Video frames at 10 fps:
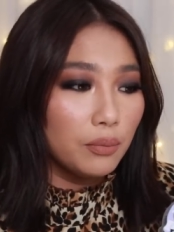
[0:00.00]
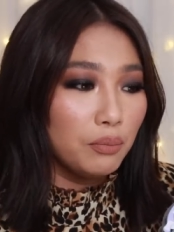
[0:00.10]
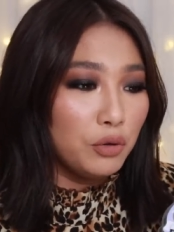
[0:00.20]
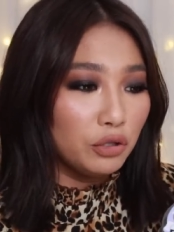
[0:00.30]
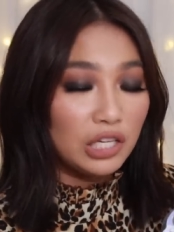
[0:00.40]

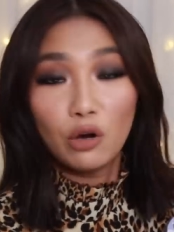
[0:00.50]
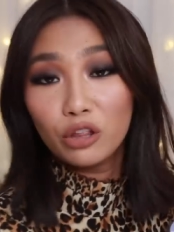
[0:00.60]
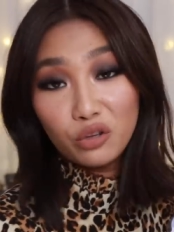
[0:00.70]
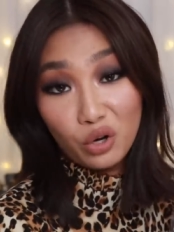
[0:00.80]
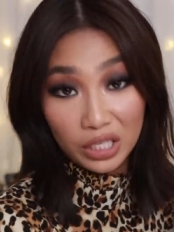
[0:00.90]
beauty
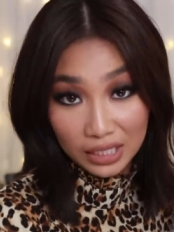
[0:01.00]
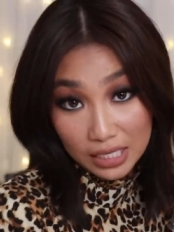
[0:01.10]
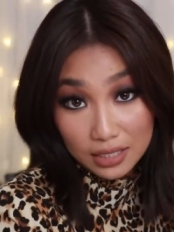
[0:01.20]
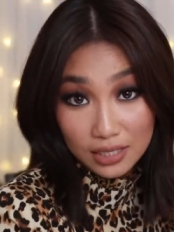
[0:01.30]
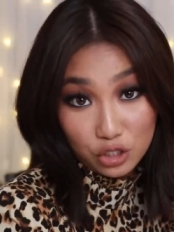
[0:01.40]

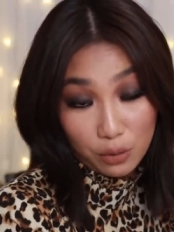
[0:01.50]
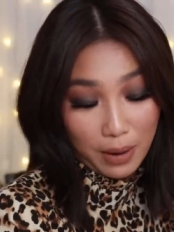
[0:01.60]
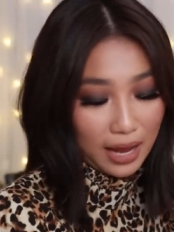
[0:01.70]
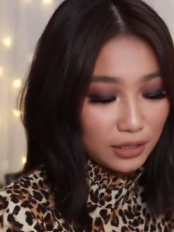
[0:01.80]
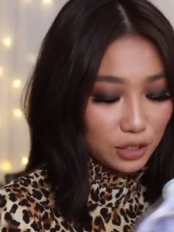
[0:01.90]
authorities sa
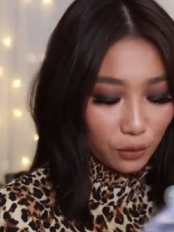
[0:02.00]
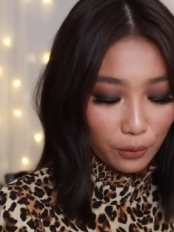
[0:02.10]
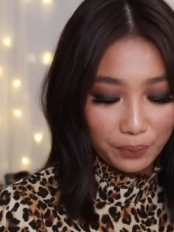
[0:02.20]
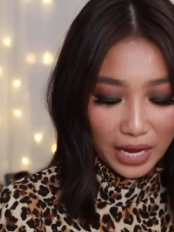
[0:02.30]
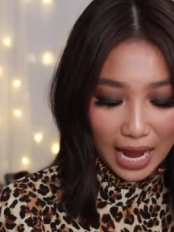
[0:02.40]
Japan.
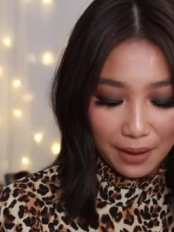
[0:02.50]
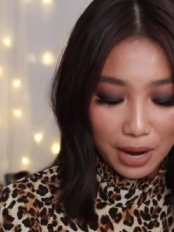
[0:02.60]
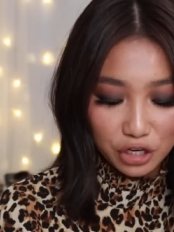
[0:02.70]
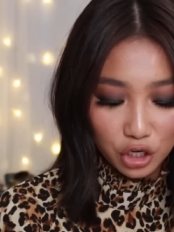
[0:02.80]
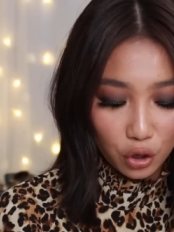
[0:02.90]
So, ayan,
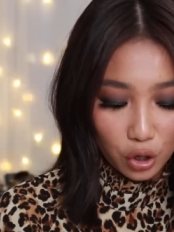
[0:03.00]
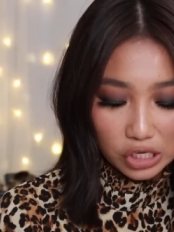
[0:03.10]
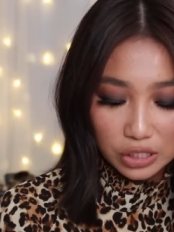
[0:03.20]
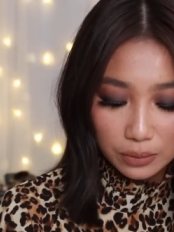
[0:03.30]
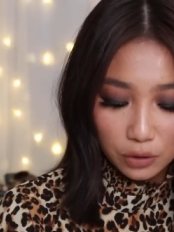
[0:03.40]
meron siyang
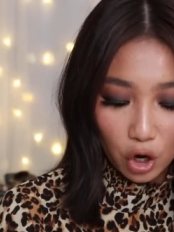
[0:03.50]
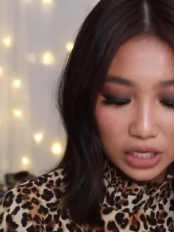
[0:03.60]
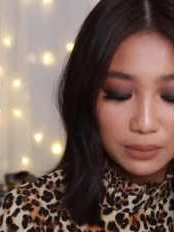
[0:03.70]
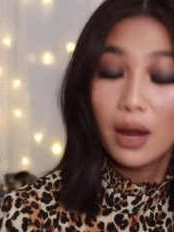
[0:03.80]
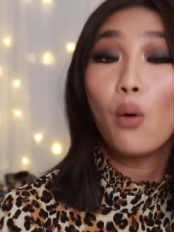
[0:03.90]

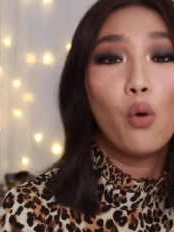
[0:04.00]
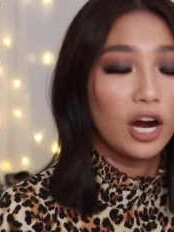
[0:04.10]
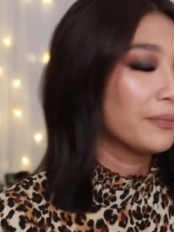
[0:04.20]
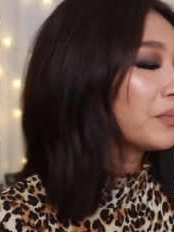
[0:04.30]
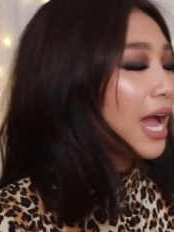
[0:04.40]
Cosme
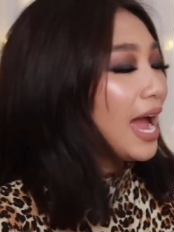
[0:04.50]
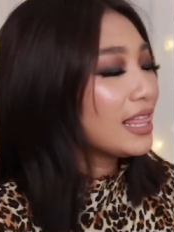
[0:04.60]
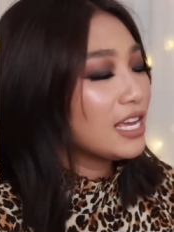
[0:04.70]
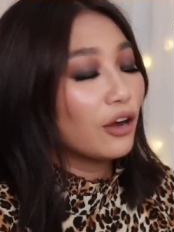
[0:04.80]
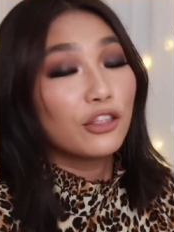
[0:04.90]
Award.
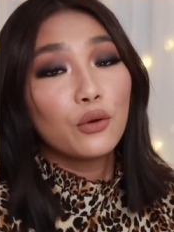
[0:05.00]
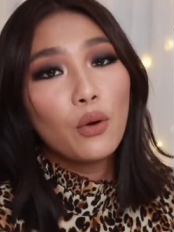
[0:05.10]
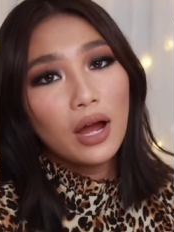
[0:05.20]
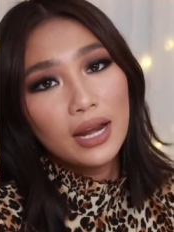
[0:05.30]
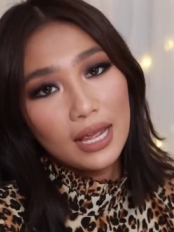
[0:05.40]
And the other
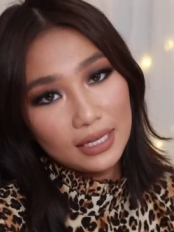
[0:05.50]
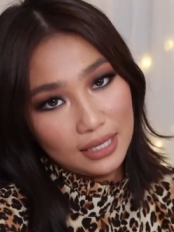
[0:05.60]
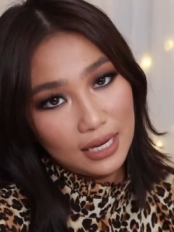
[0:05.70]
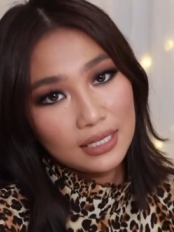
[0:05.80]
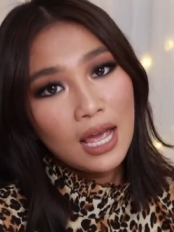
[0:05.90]
one
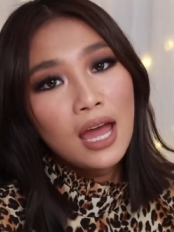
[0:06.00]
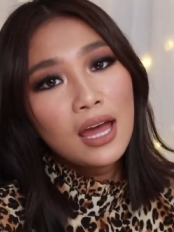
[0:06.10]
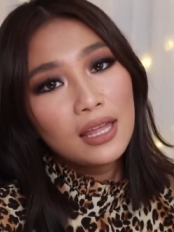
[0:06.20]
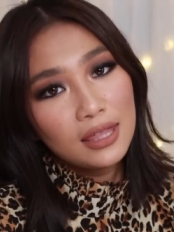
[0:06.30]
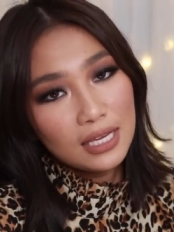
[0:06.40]
is this.
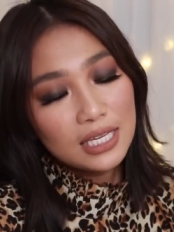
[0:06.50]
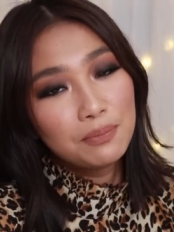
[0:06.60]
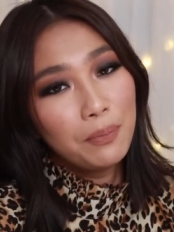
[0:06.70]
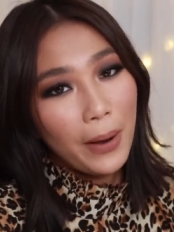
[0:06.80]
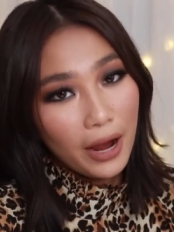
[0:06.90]
This is
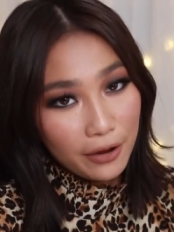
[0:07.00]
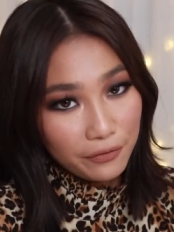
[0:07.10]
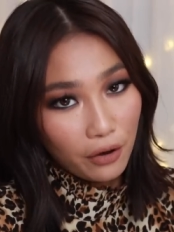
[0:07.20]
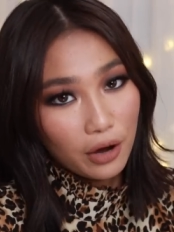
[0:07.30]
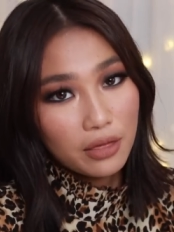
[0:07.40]
by
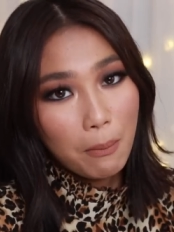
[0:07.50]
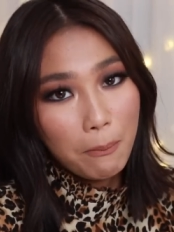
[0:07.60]
far the